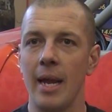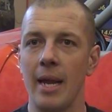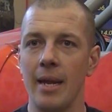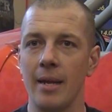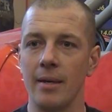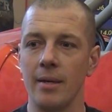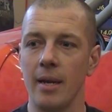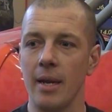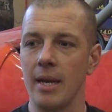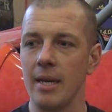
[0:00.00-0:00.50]

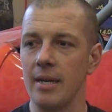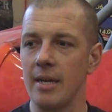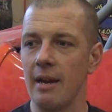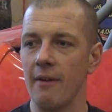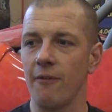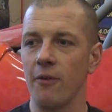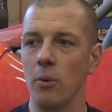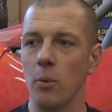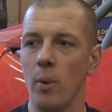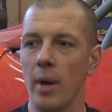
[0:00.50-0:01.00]
in
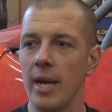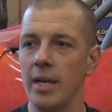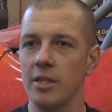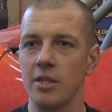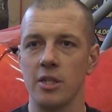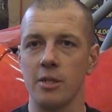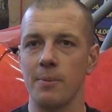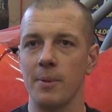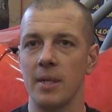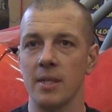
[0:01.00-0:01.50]
different ways,
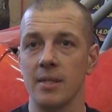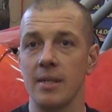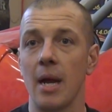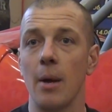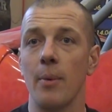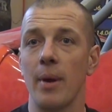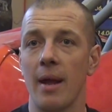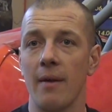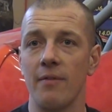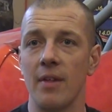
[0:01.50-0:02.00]
just because
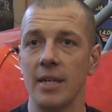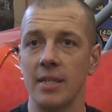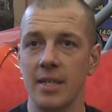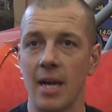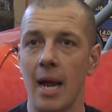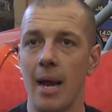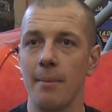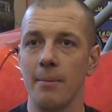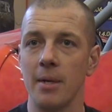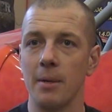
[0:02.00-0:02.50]
now we have that
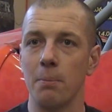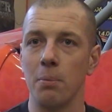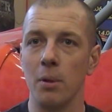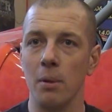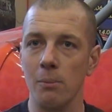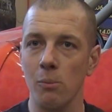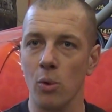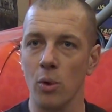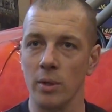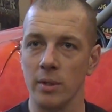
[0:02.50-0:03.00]
time to
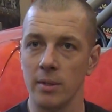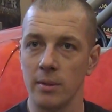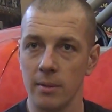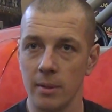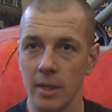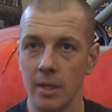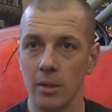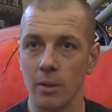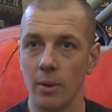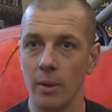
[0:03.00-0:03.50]
put more,
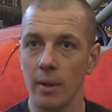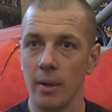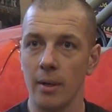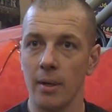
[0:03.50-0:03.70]
you know,